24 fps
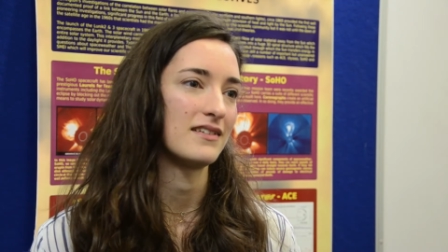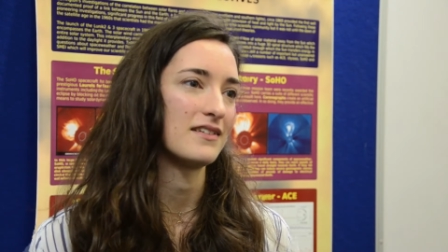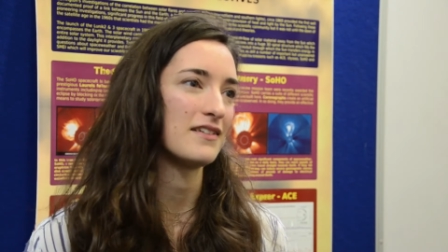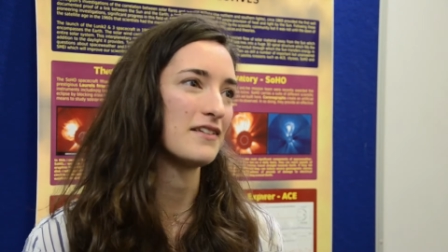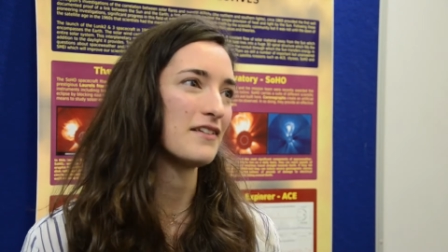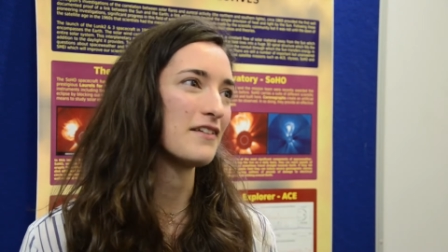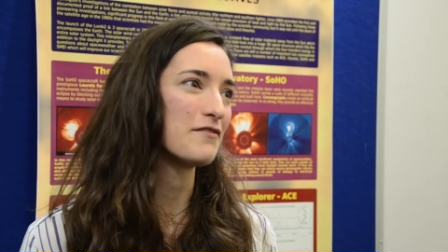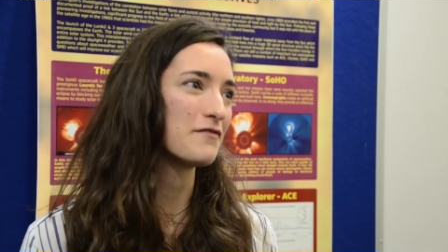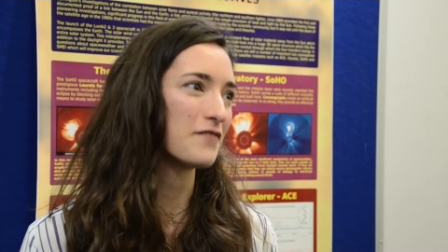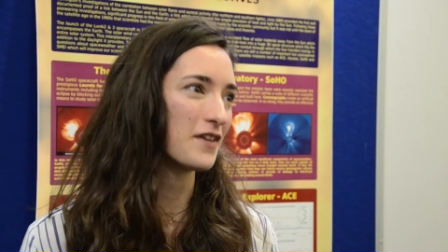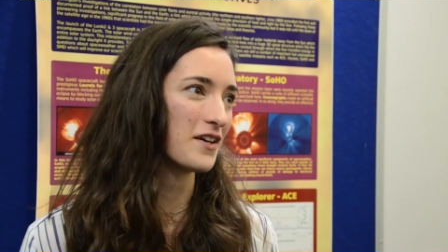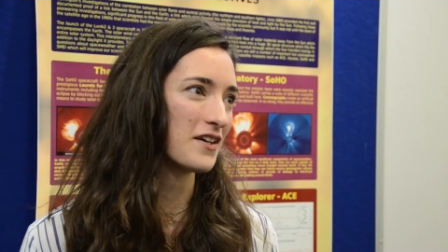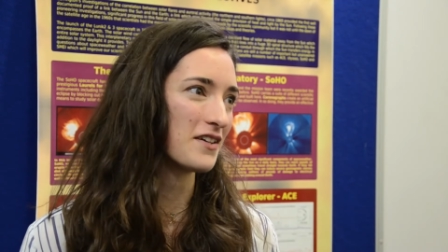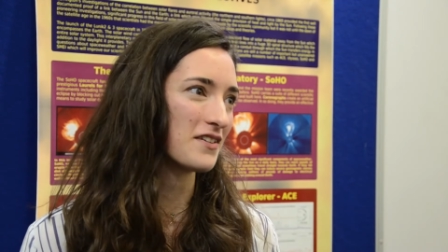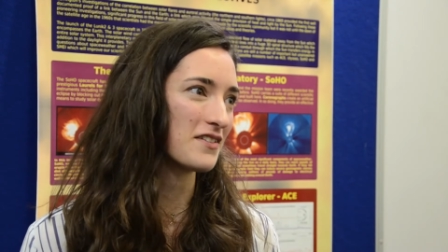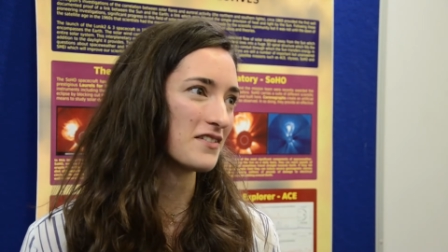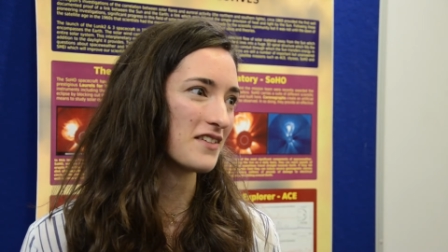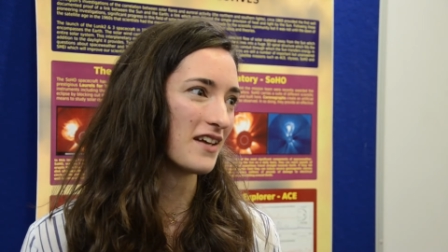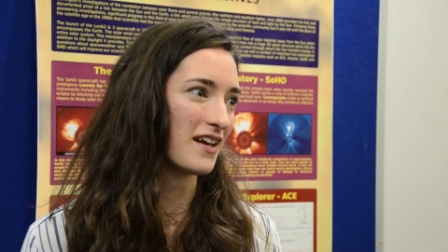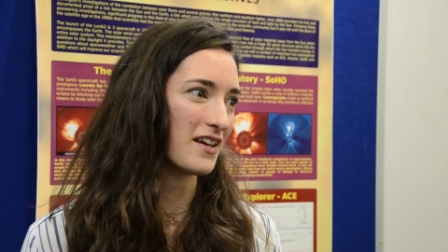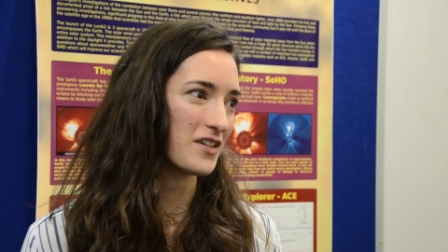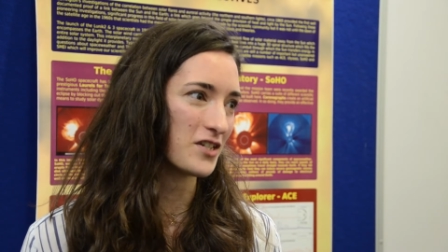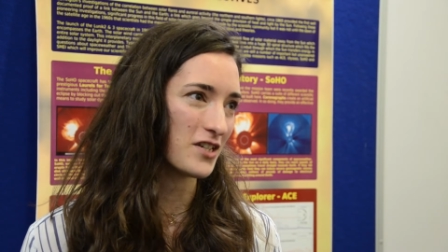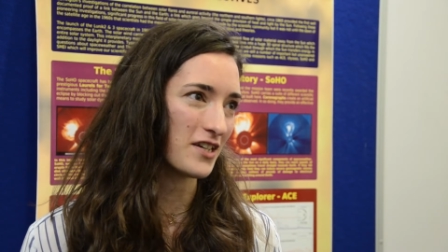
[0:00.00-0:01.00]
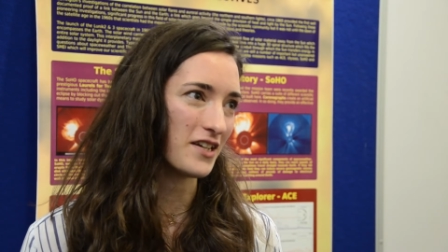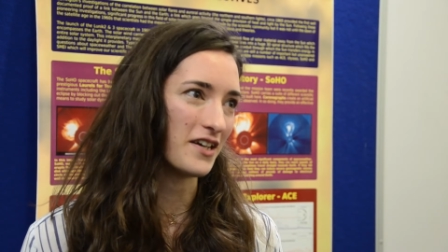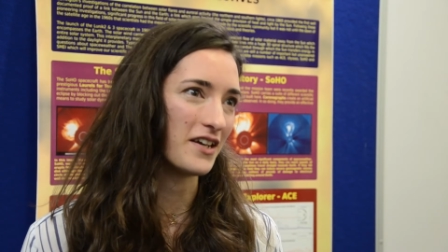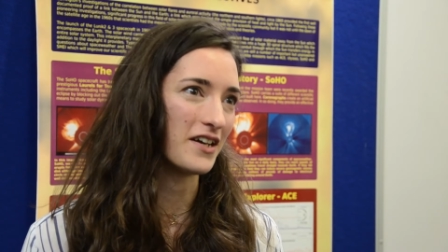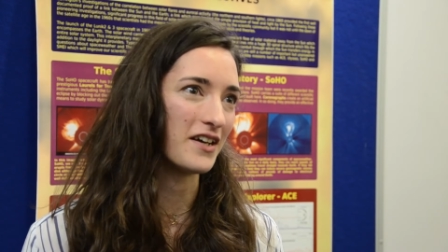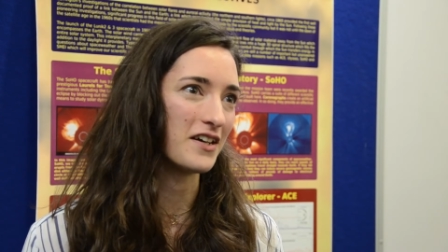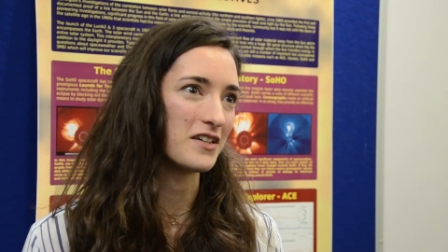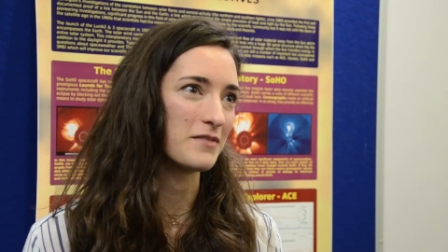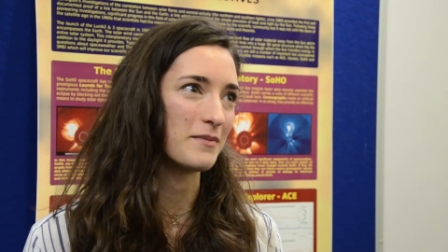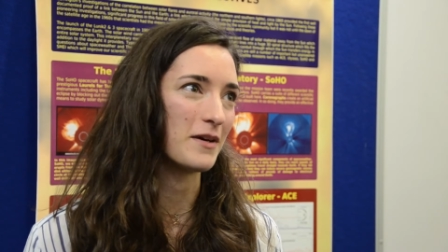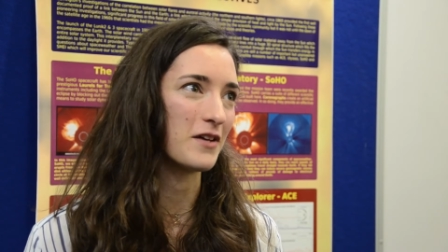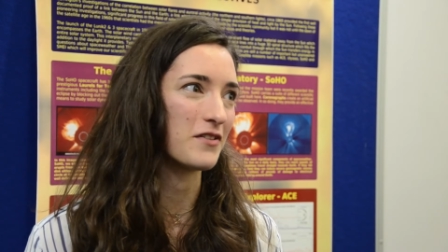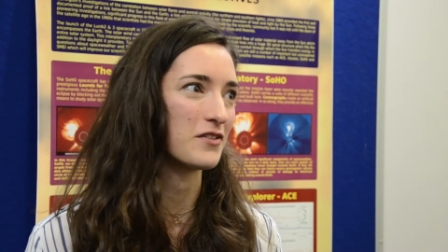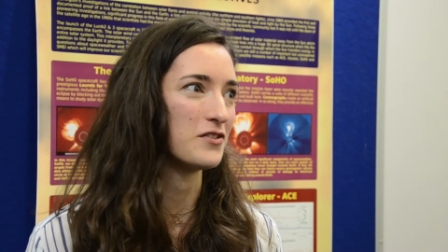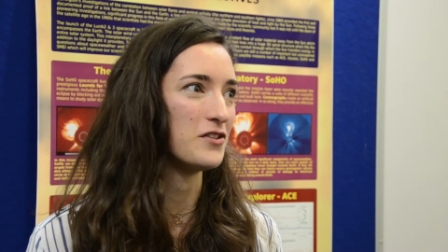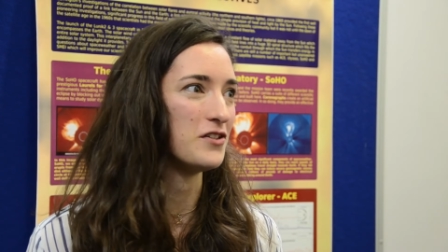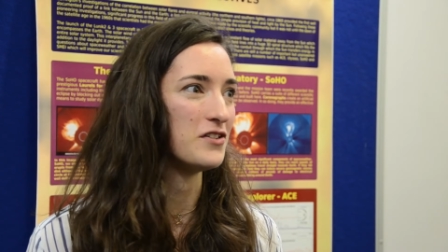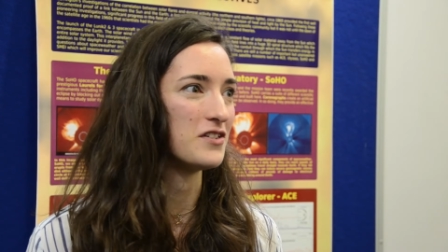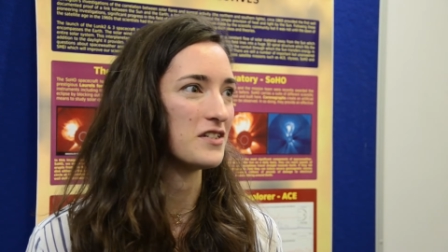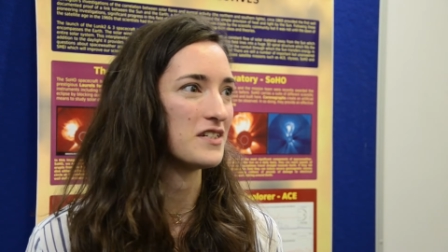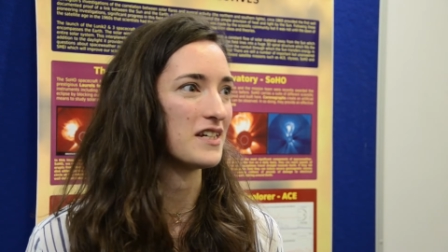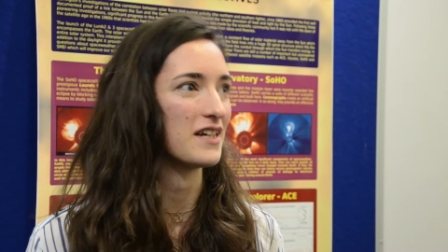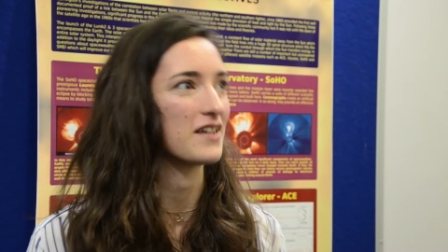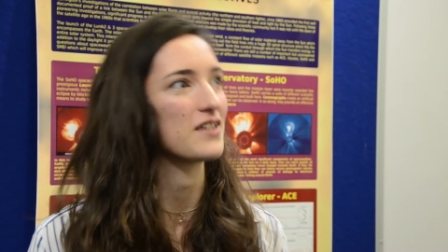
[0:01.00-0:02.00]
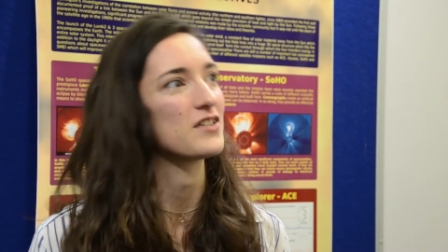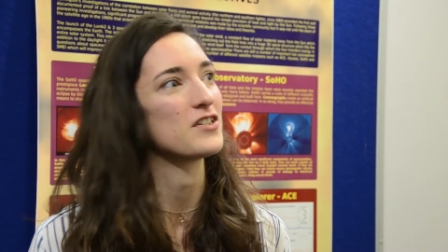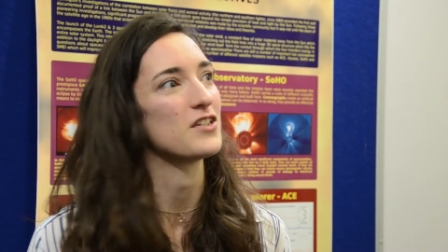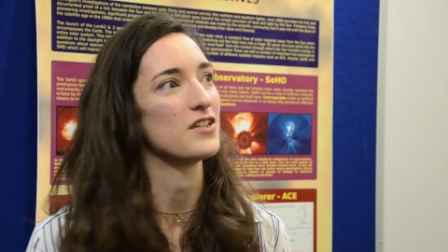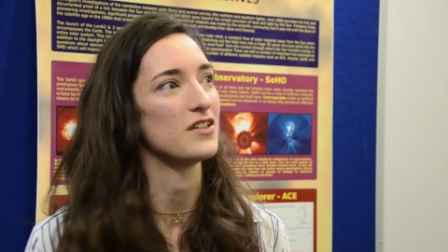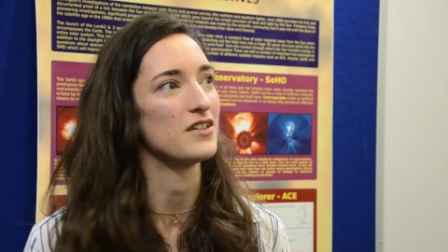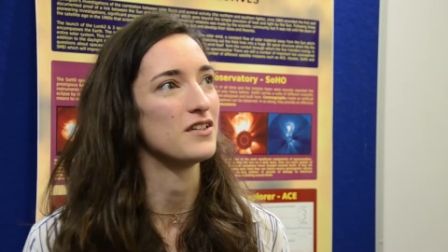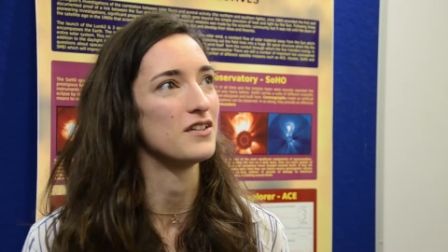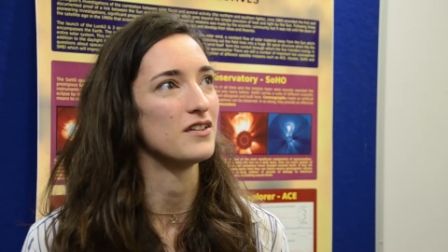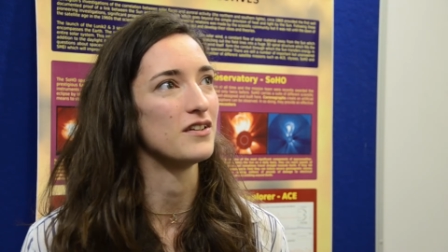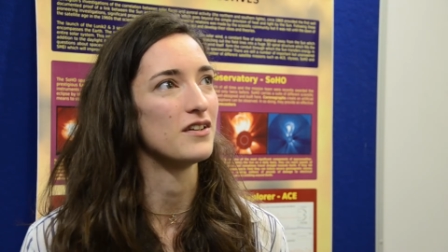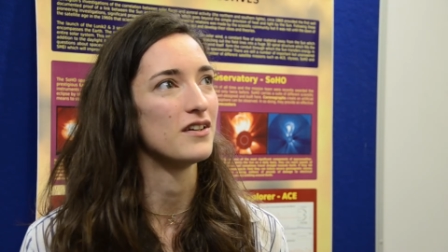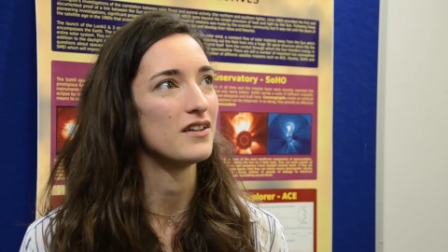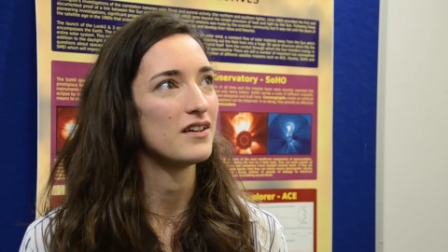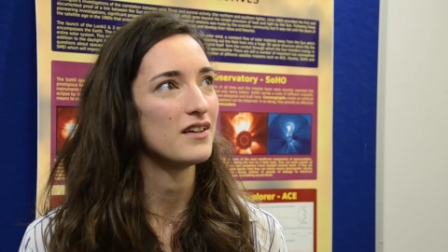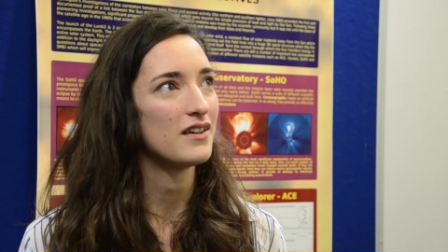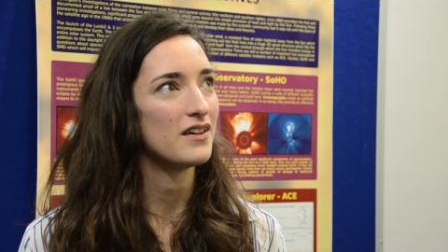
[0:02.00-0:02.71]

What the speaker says: I first actually heard about the new detection